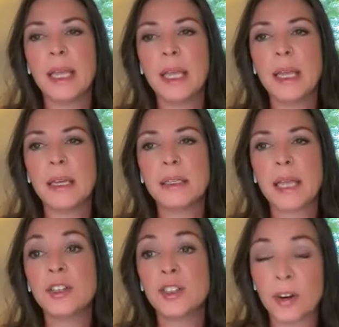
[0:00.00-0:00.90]
He is
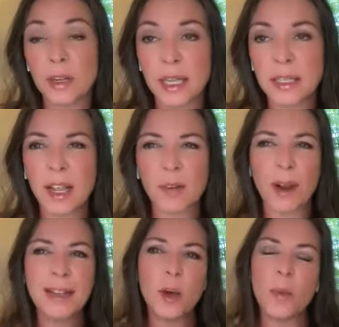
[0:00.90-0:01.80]
a journalist that
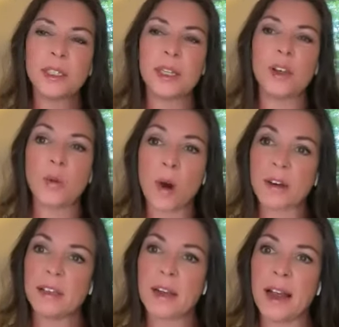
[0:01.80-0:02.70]
writes almost in the
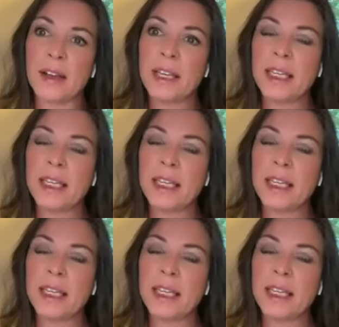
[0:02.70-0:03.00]
noir style.